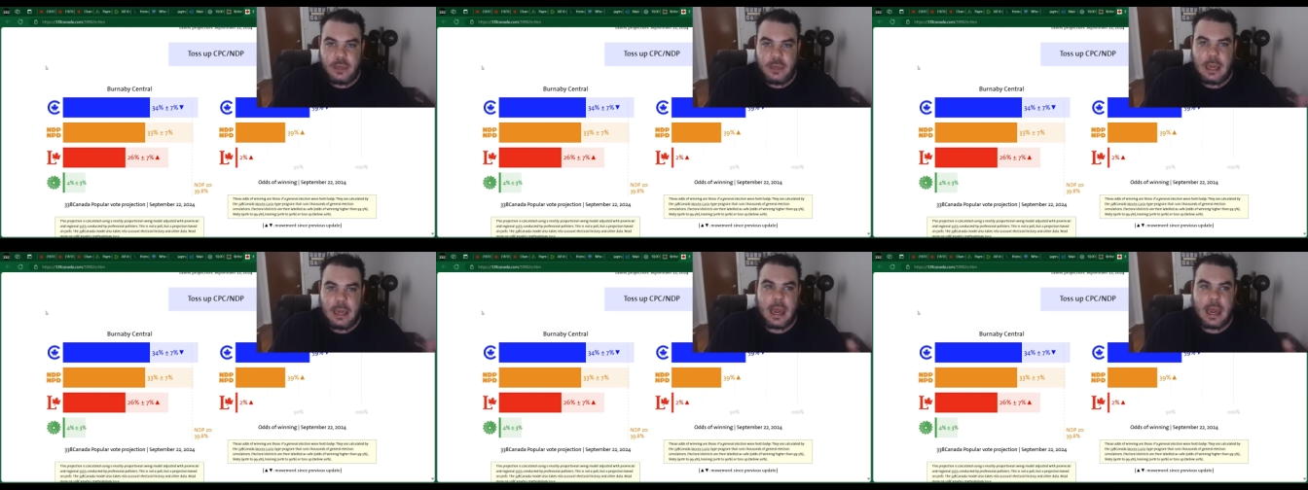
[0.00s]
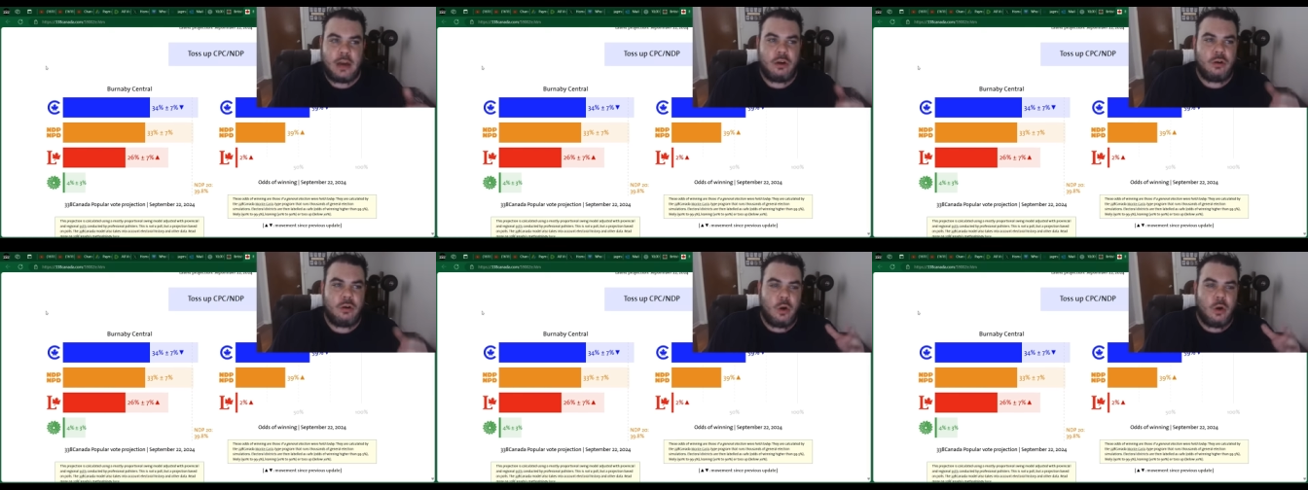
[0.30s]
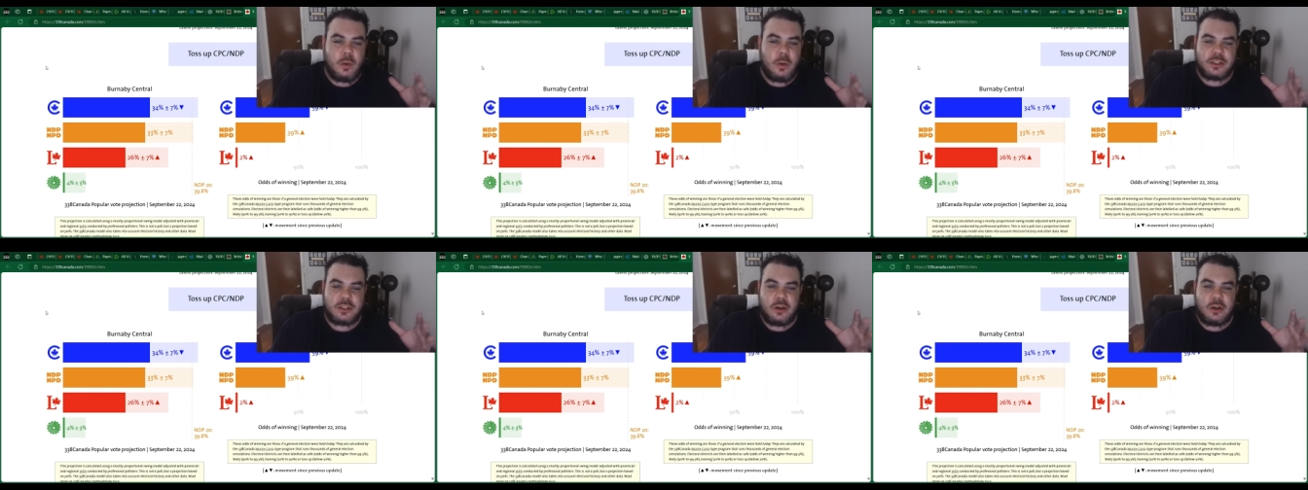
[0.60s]
And I don't know
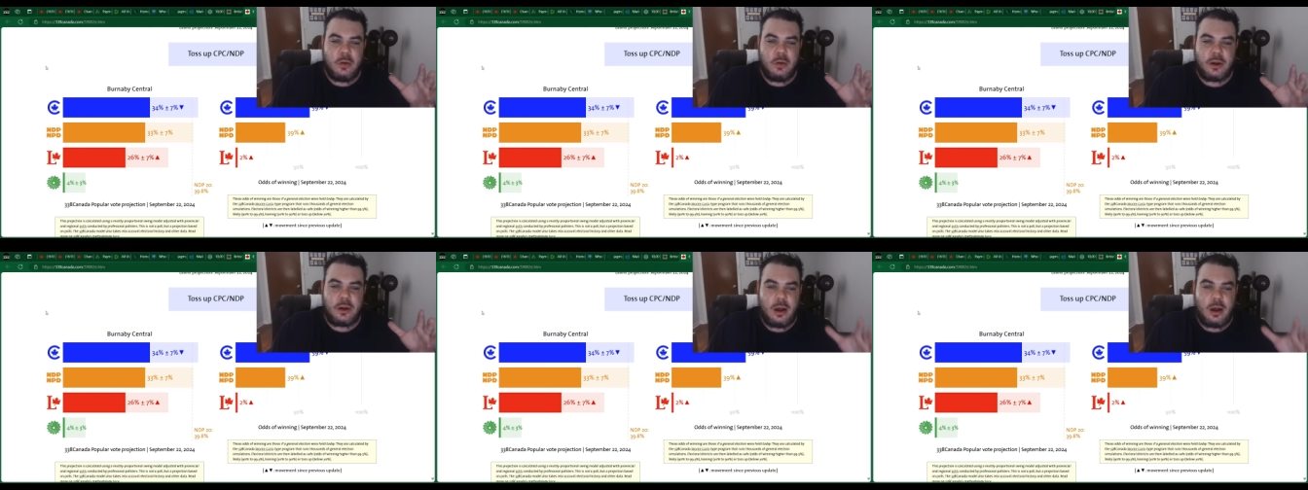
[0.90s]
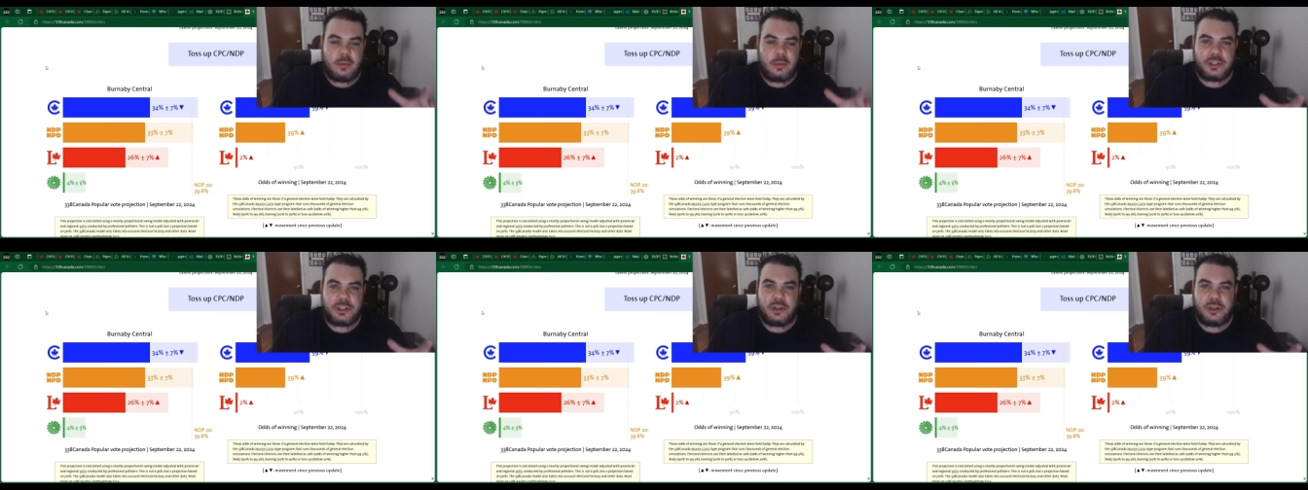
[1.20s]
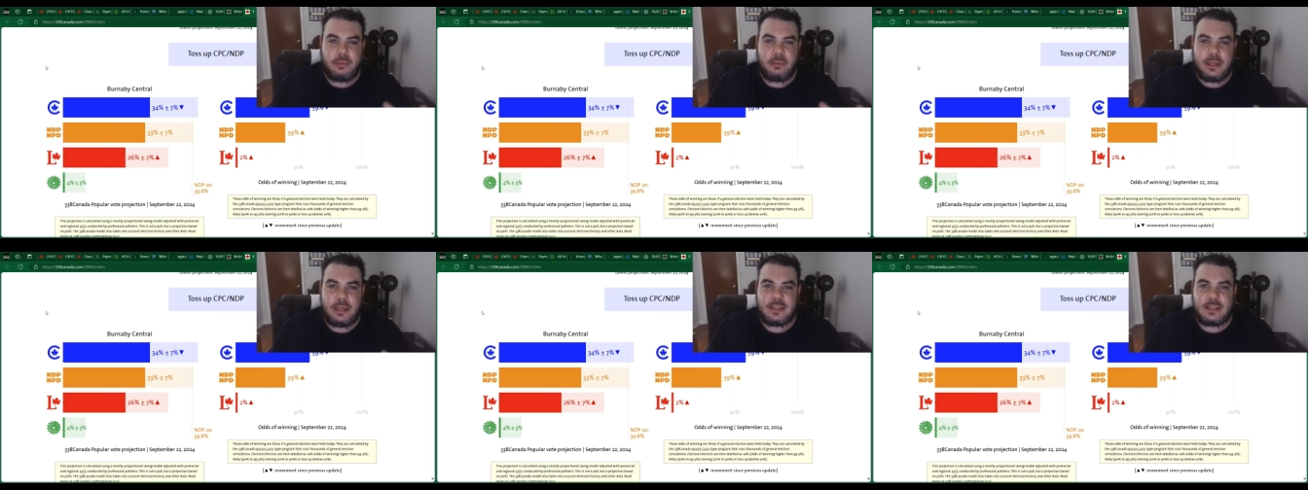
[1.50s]
what's going on with
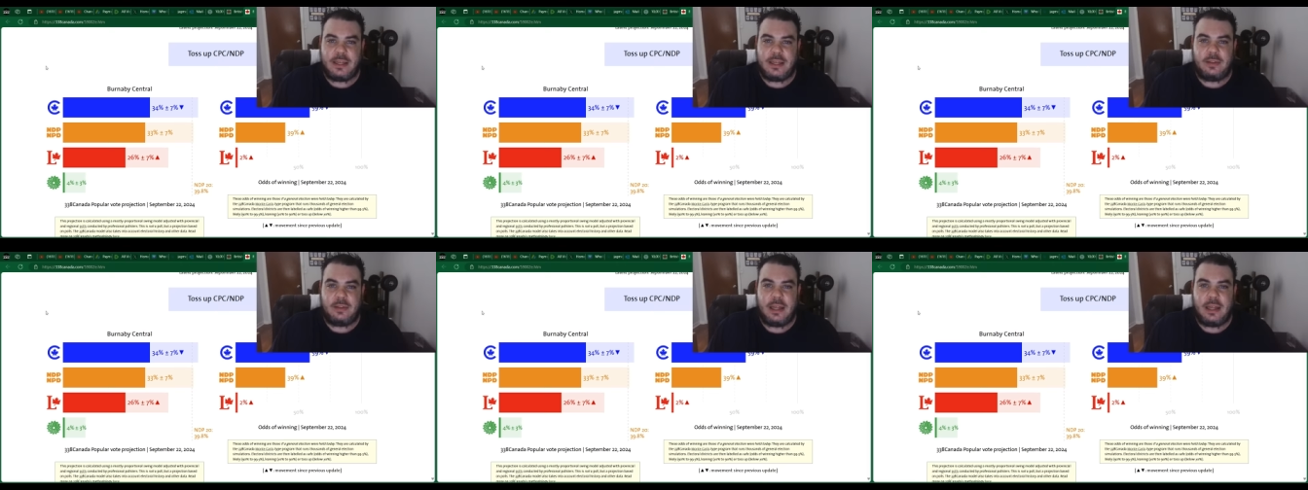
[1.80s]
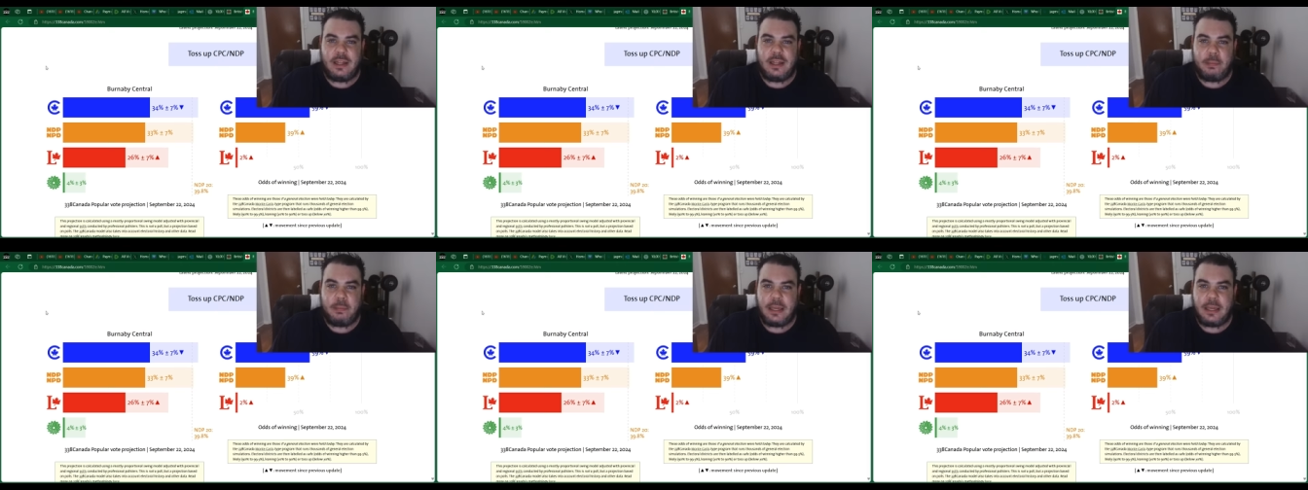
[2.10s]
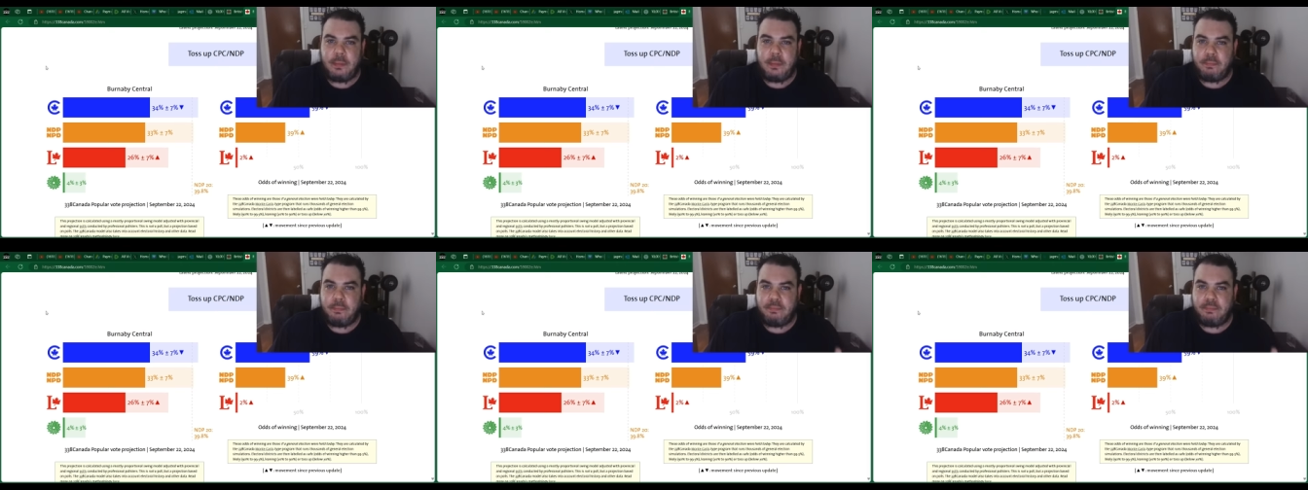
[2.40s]
Jagmeet Singh lately, but
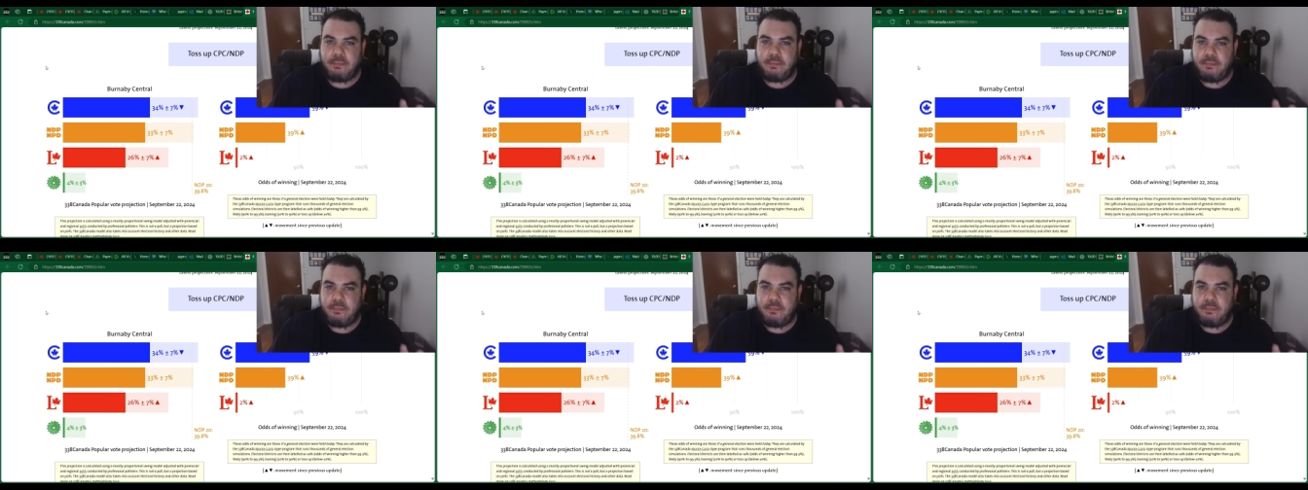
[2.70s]
he